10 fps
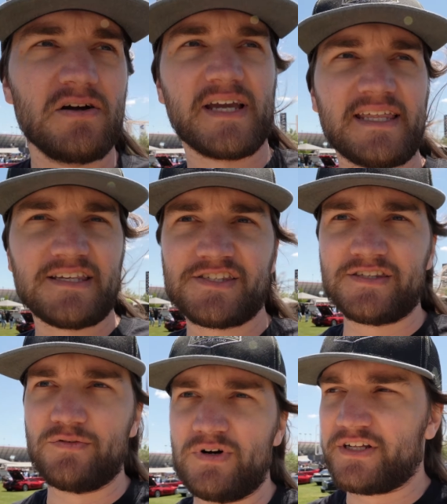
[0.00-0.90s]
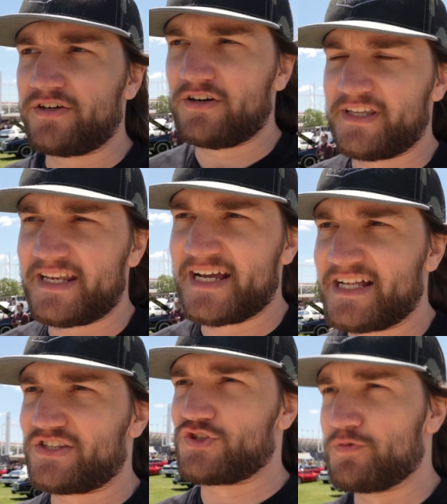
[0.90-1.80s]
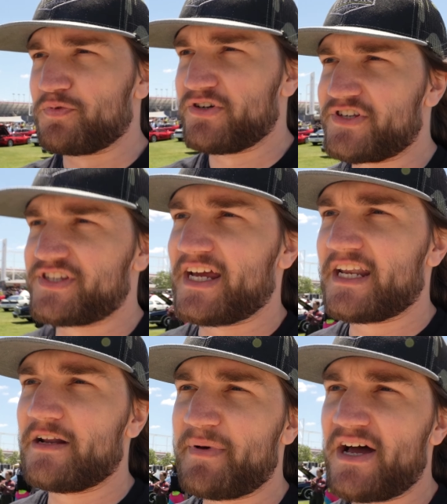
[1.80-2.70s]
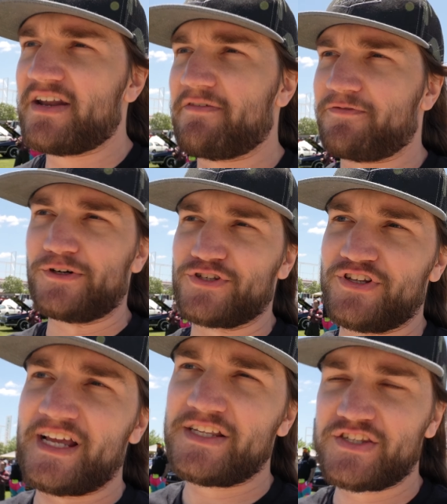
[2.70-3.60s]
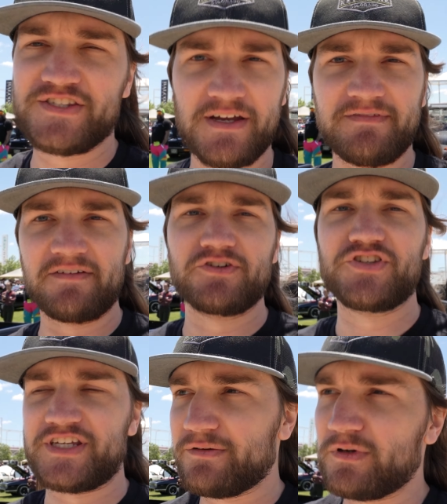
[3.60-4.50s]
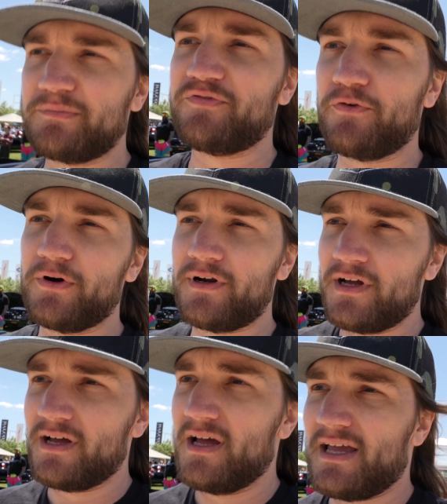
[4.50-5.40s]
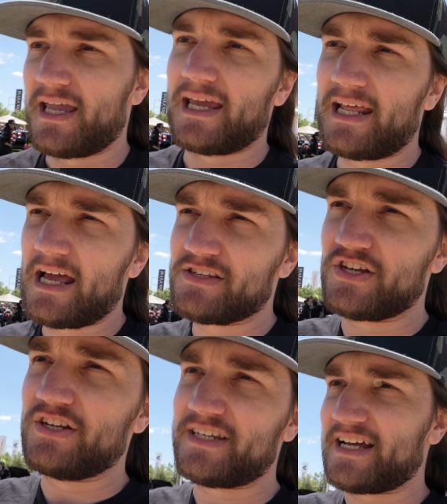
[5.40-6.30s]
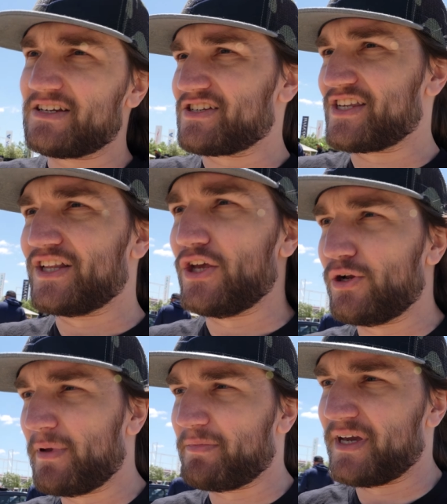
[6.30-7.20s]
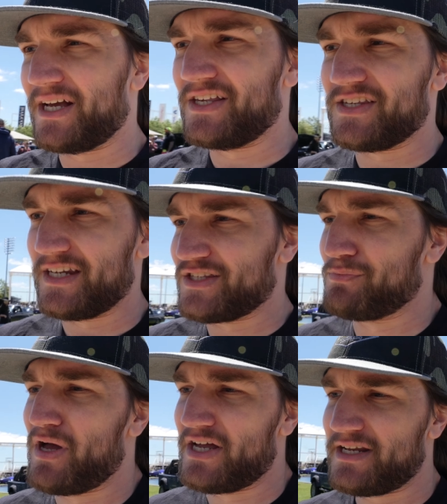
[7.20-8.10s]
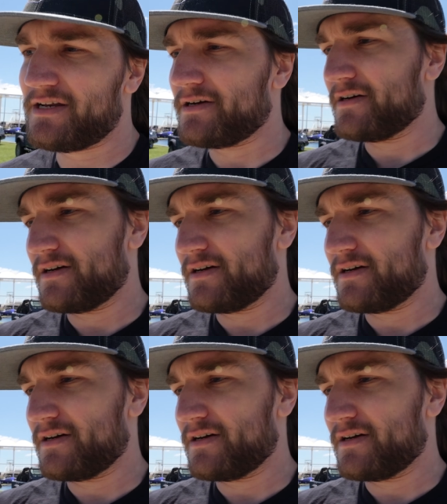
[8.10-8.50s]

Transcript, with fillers: Okay, this is the one car that I got super excited about at first glance because I've never seen one before. It has gone down just a little bit because it is modded,